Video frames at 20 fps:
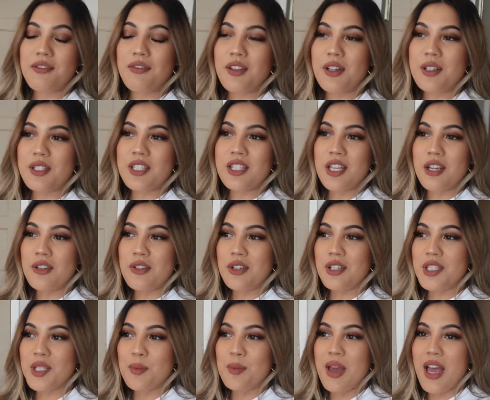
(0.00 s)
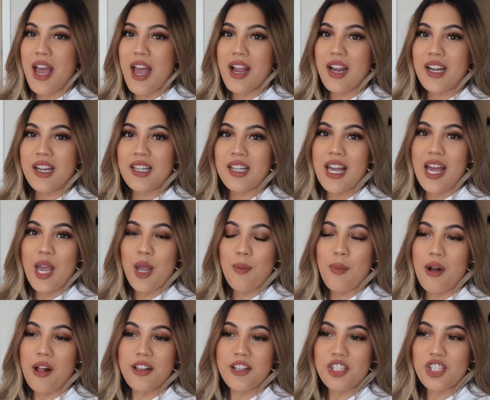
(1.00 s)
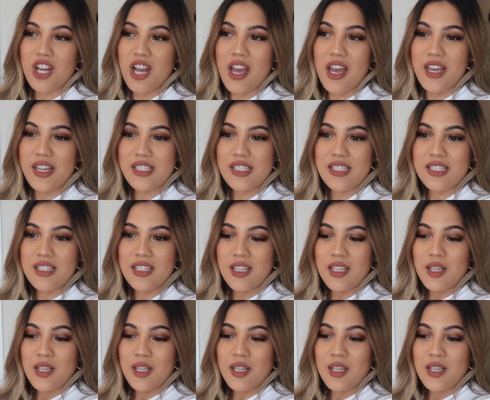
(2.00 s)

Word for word: if there's thunder in the back, I apologize